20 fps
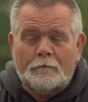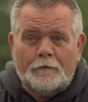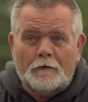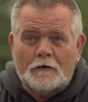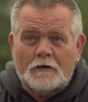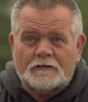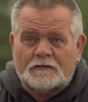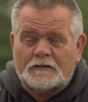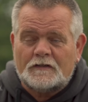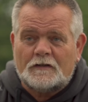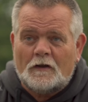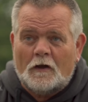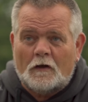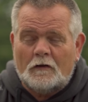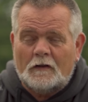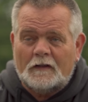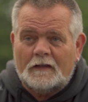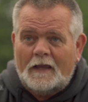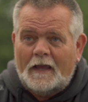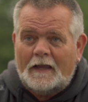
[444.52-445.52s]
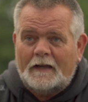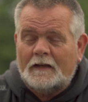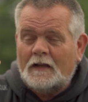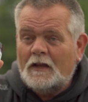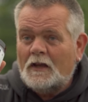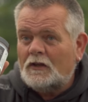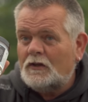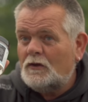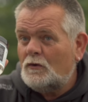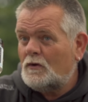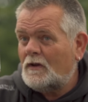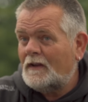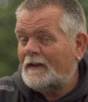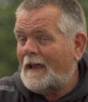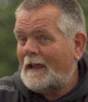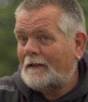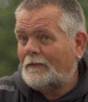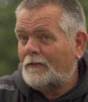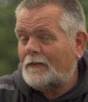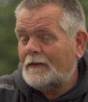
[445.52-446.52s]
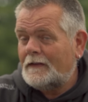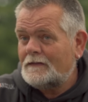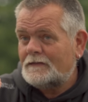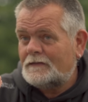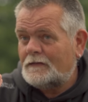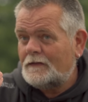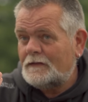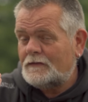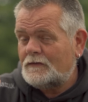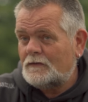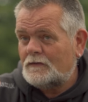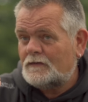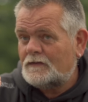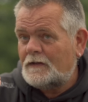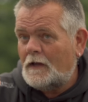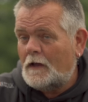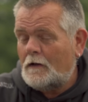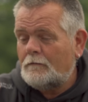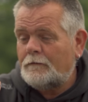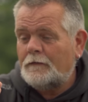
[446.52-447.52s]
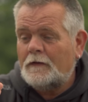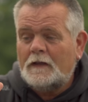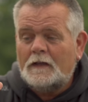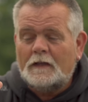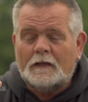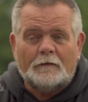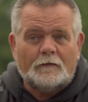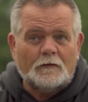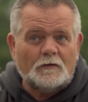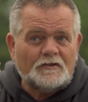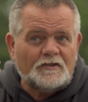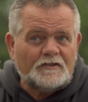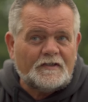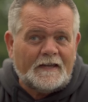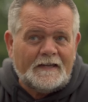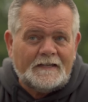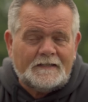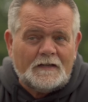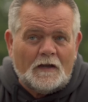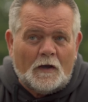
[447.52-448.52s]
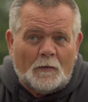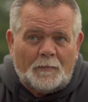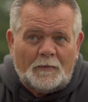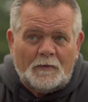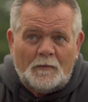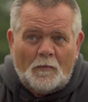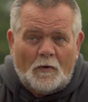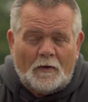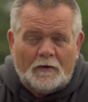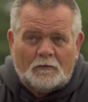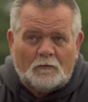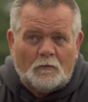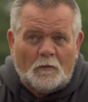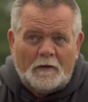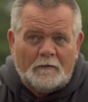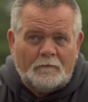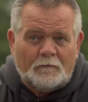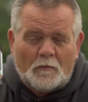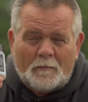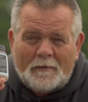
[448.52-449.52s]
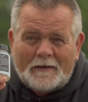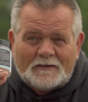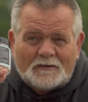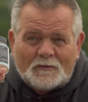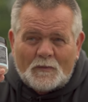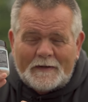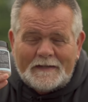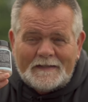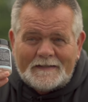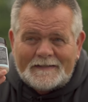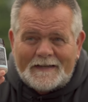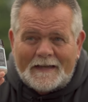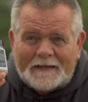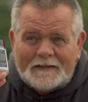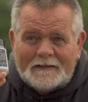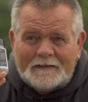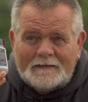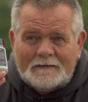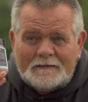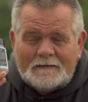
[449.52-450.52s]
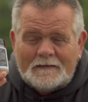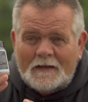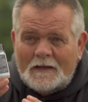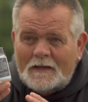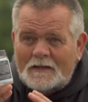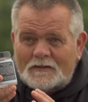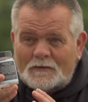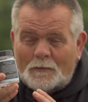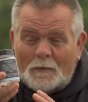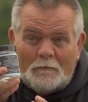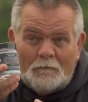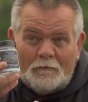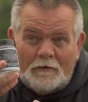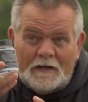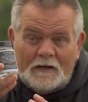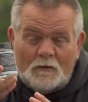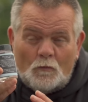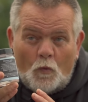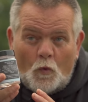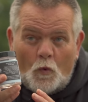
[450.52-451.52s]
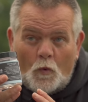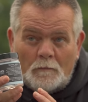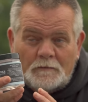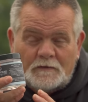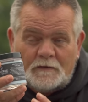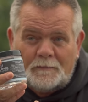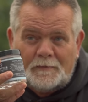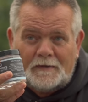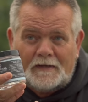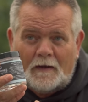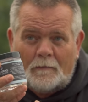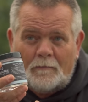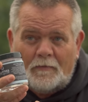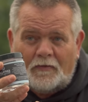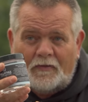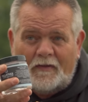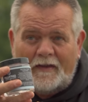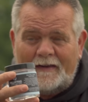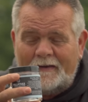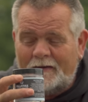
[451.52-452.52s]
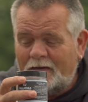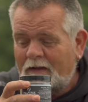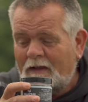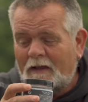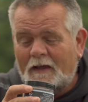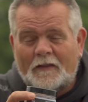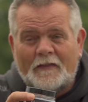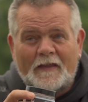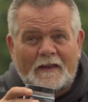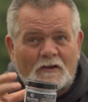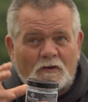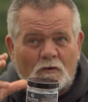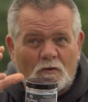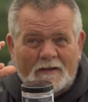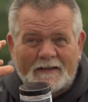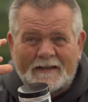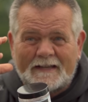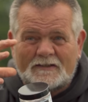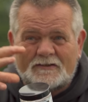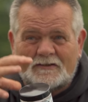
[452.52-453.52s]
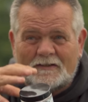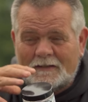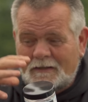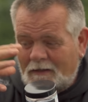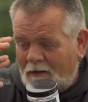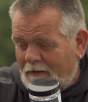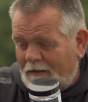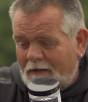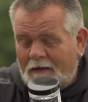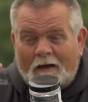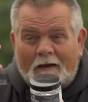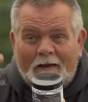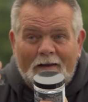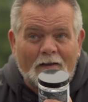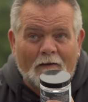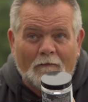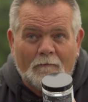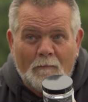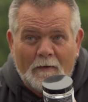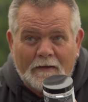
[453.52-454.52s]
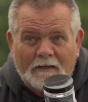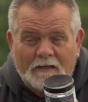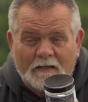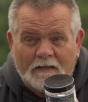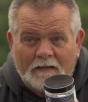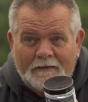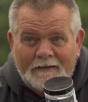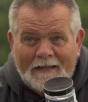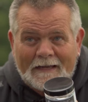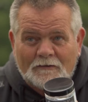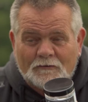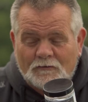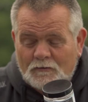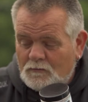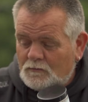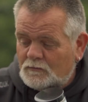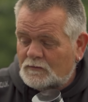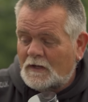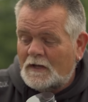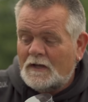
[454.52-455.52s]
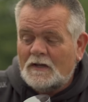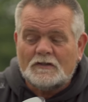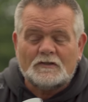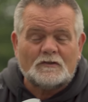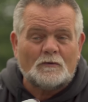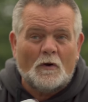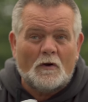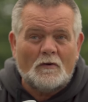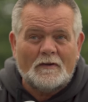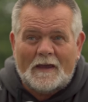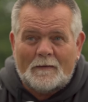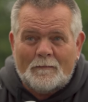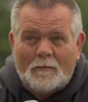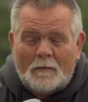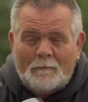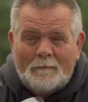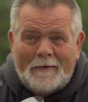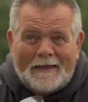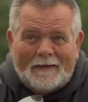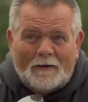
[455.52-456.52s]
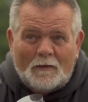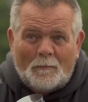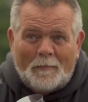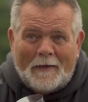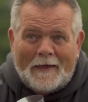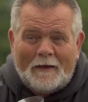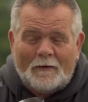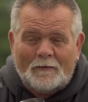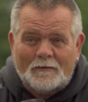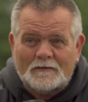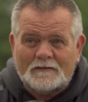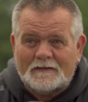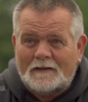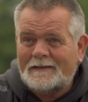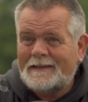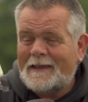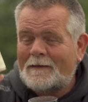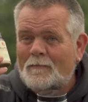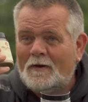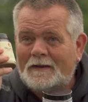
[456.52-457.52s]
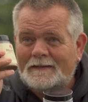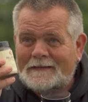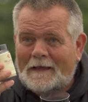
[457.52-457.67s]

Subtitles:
versatile again. You can add things to this yourself. If you just heat it up in the microwave for about 20 seconds, so it really warms and becomes thin, and then you can actually, like, I love making a naturals, so I'll get my maggot powders, I'll get my